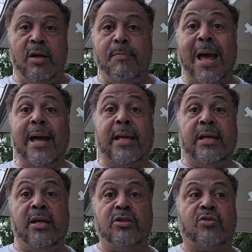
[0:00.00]
back
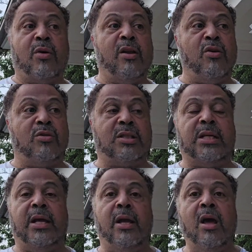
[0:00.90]
in history, and you'll
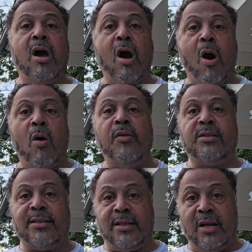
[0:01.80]
see all the
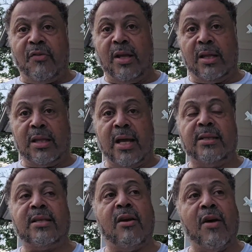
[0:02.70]
significant
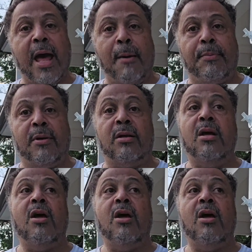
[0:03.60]
things that have happened